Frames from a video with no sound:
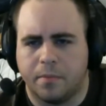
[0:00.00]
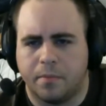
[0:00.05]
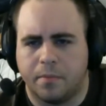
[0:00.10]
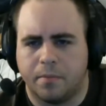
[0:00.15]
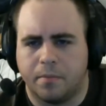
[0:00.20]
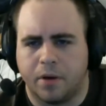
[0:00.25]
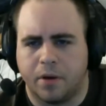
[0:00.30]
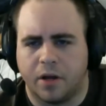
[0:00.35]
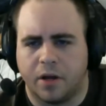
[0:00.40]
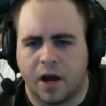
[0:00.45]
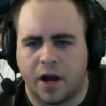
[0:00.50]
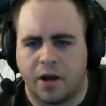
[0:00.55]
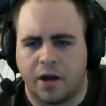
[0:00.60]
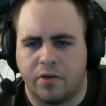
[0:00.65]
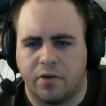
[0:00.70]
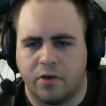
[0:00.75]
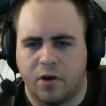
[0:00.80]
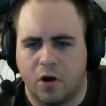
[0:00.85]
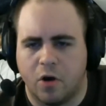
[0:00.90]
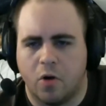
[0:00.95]
But I
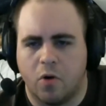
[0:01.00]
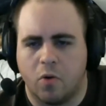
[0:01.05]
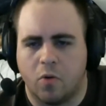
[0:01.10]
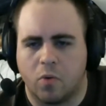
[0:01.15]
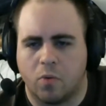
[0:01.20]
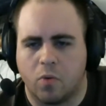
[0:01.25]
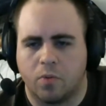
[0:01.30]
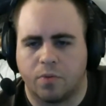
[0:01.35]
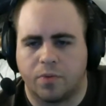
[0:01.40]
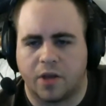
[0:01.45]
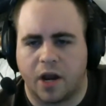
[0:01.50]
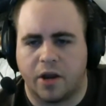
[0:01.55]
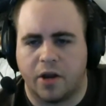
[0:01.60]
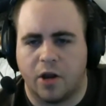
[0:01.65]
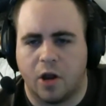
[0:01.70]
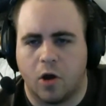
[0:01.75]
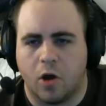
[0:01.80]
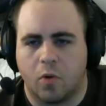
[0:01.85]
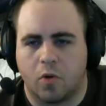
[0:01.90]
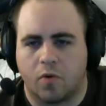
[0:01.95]
know that I
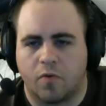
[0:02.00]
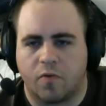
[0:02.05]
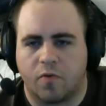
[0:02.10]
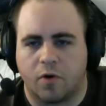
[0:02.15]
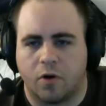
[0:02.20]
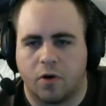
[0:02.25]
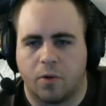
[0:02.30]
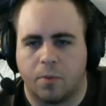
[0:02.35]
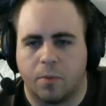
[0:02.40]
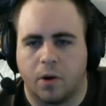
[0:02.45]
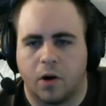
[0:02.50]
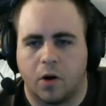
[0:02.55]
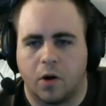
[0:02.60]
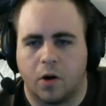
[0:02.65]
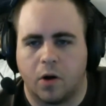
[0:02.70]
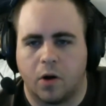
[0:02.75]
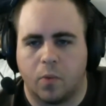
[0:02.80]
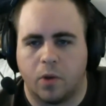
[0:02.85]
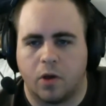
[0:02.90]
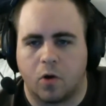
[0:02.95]
know her from
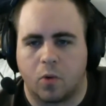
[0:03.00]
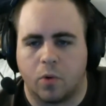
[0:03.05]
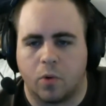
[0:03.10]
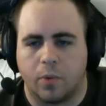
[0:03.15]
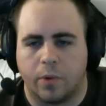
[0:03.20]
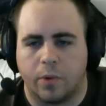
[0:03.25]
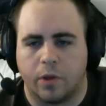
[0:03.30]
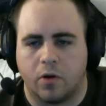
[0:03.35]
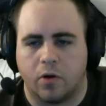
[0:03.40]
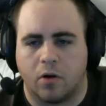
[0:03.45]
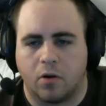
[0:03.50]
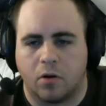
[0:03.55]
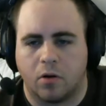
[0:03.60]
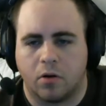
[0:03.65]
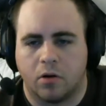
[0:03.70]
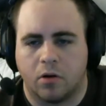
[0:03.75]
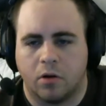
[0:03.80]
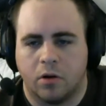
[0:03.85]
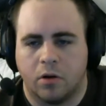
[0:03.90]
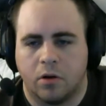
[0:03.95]
We Are What We Are,
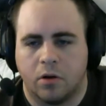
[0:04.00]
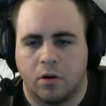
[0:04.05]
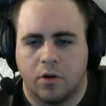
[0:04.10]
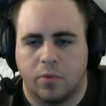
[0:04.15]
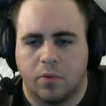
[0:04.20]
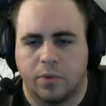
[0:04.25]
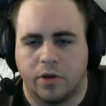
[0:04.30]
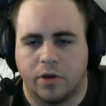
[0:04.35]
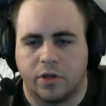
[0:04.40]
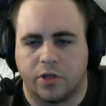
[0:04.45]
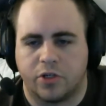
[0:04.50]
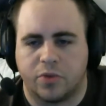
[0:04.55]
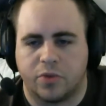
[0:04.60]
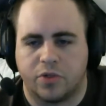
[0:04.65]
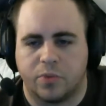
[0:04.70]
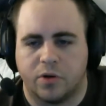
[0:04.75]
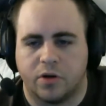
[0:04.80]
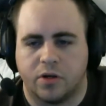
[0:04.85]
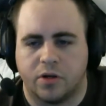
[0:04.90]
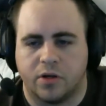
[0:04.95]
which
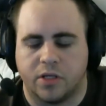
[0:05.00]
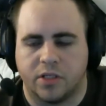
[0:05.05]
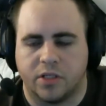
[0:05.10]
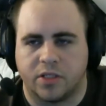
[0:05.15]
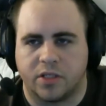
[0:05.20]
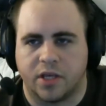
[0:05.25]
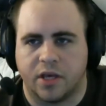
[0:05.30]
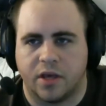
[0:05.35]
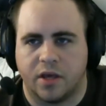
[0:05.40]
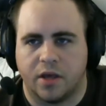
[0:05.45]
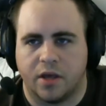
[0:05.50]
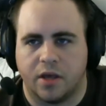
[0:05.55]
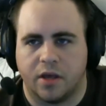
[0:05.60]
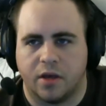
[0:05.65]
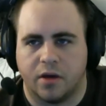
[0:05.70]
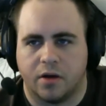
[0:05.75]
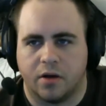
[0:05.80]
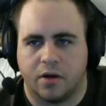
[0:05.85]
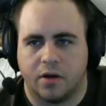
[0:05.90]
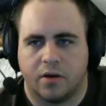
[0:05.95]
was
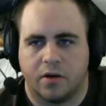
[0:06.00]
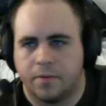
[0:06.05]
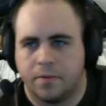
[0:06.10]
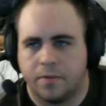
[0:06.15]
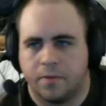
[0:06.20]
a